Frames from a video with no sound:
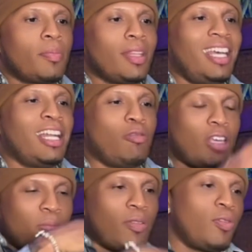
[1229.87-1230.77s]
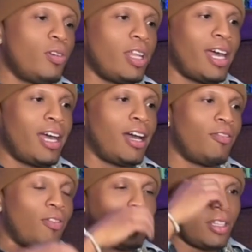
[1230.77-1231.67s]
And a week before that, I
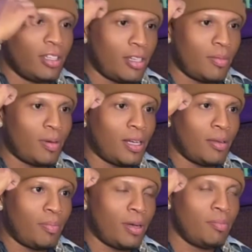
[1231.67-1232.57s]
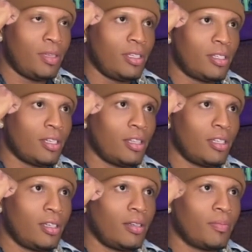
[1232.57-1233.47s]
fought in Palm Beach at
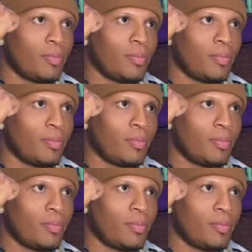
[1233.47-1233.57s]
the